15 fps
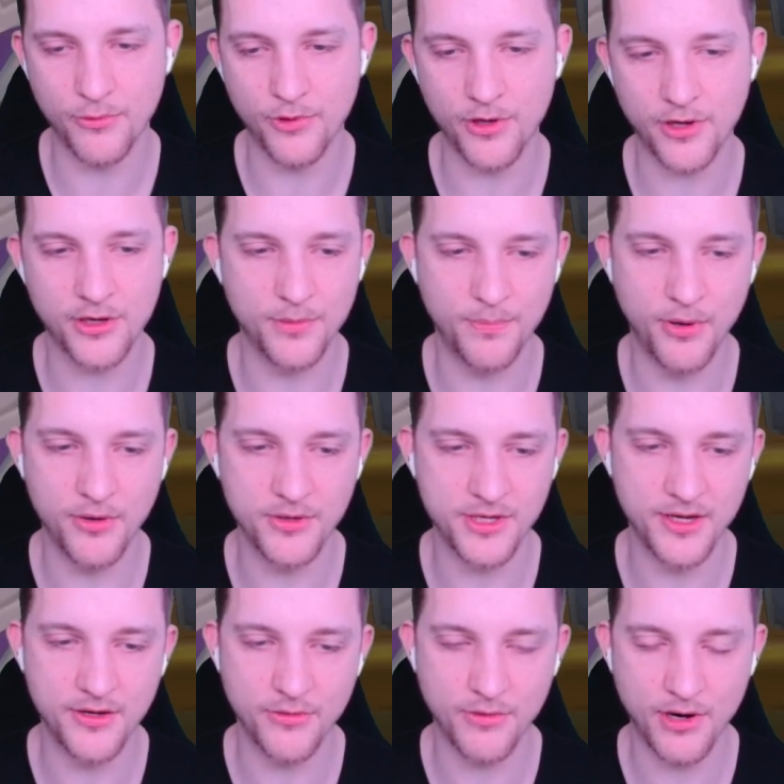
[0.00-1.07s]
work you put
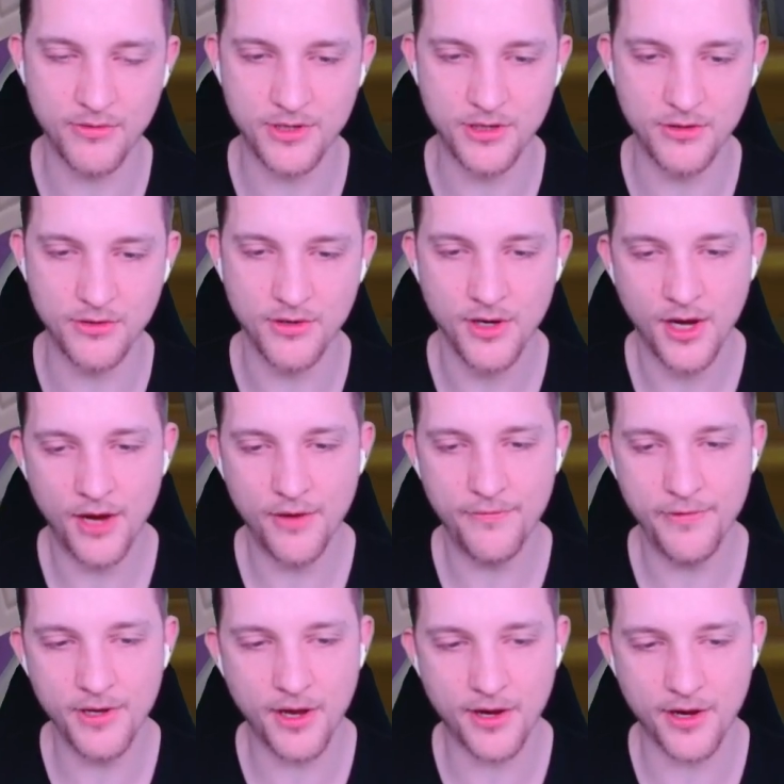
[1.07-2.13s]
in around here, I
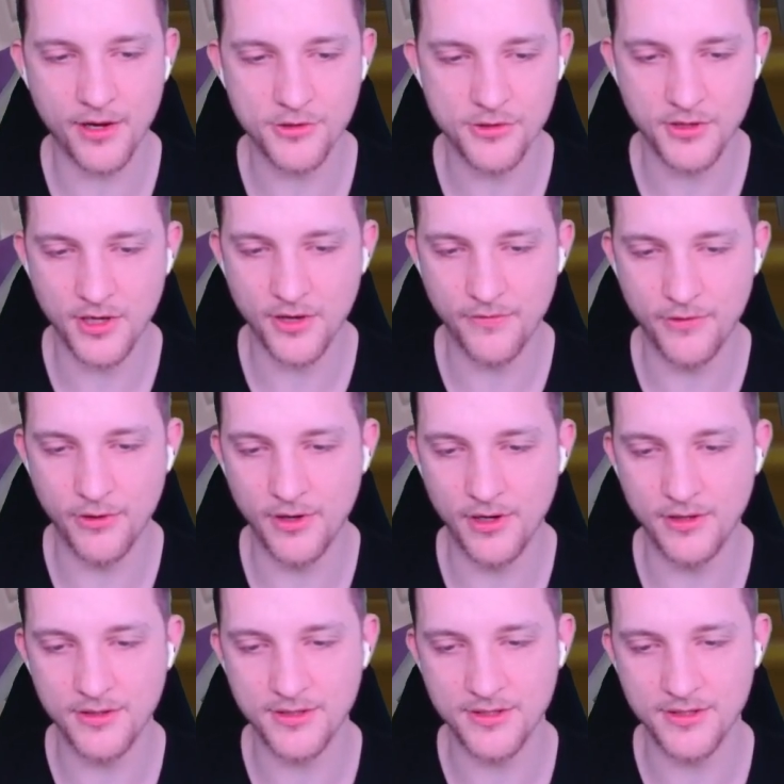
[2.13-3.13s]
feel like I should give you a little